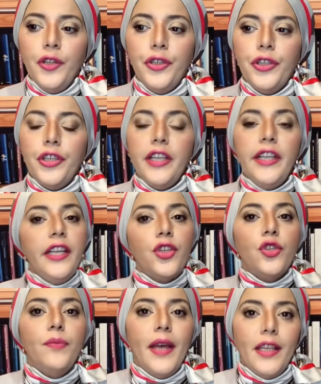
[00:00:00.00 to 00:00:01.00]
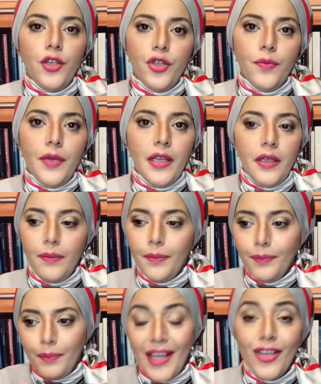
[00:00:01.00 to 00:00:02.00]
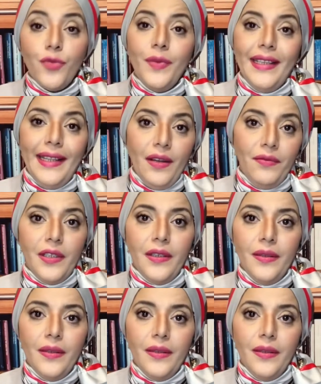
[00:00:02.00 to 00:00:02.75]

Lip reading: each management level? How